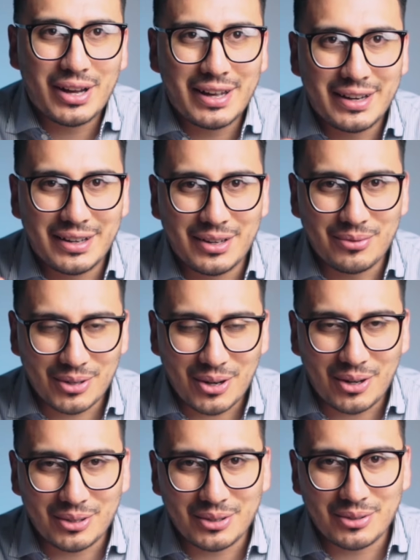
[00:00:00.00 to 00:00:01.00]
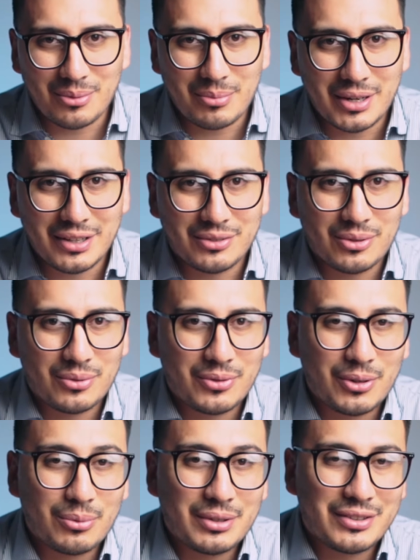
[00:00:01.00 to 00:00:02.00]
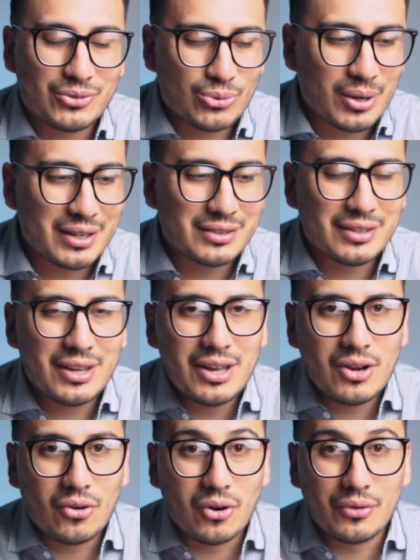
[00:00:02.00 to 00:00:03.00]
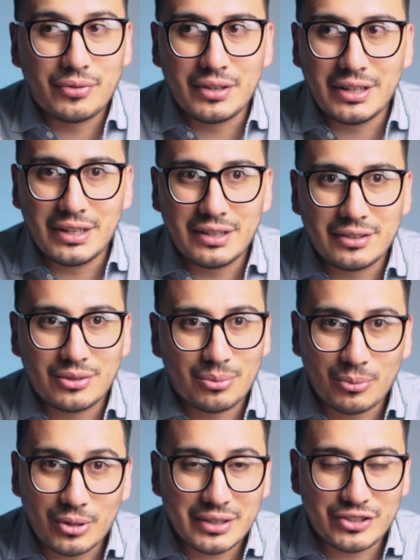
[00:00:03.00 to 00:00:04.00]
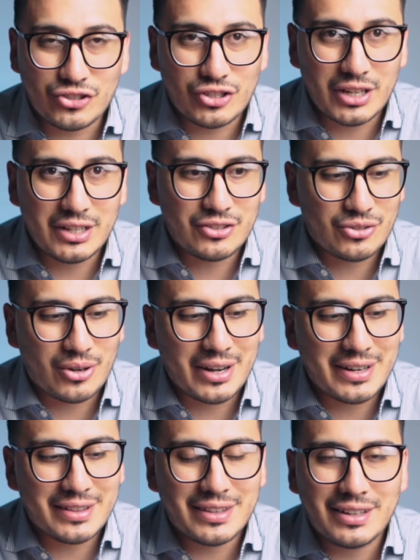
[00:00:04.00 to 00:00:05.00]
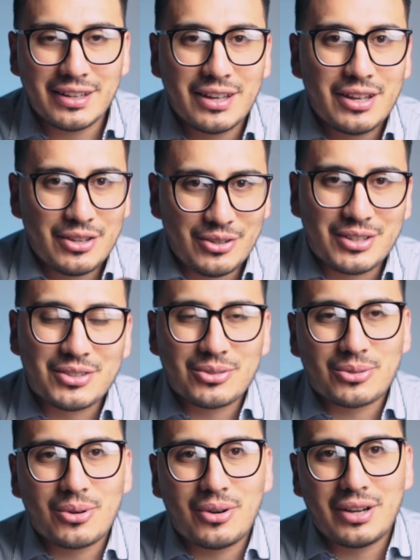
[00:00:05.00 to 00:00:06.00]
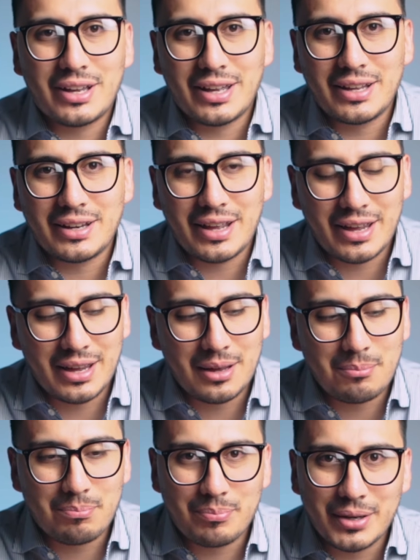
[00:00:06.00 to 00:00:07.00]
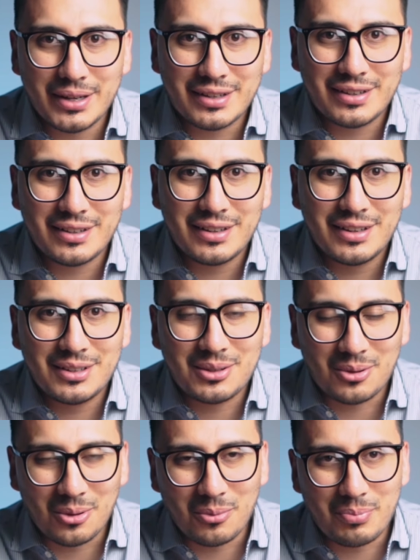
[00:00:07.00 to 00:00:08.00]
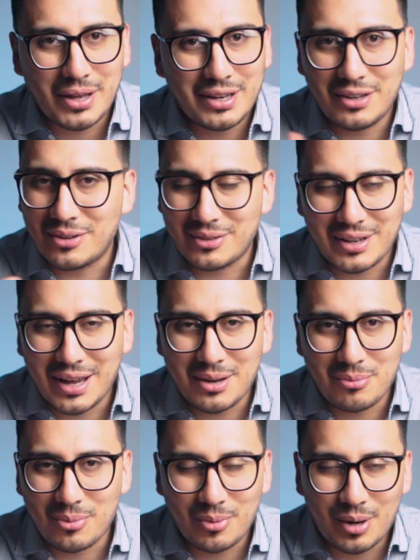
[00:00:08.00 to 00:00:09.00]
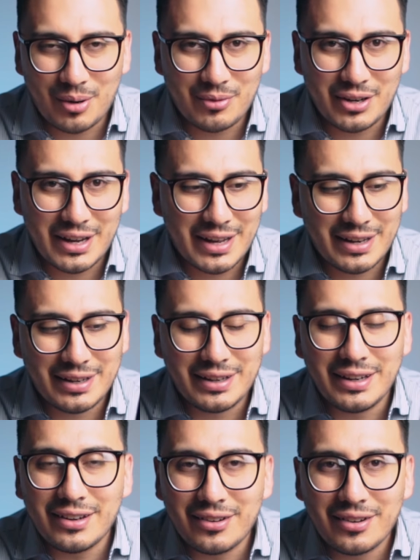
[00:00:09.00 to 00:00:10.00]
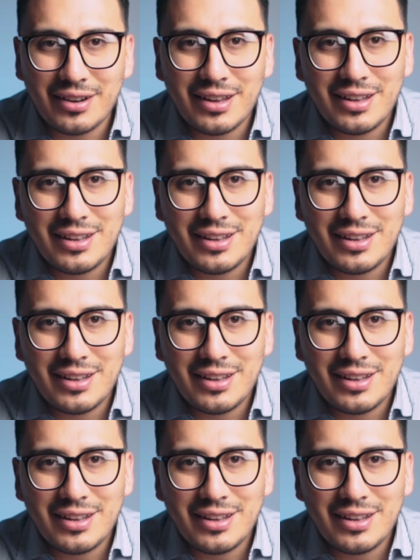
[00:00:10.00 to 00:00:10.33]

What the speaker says: ahead and give a call to somebody. So if you were in distress or if you needed some quick change or anything, you could just go ahead and pick a little penny or dime or whatever you had in here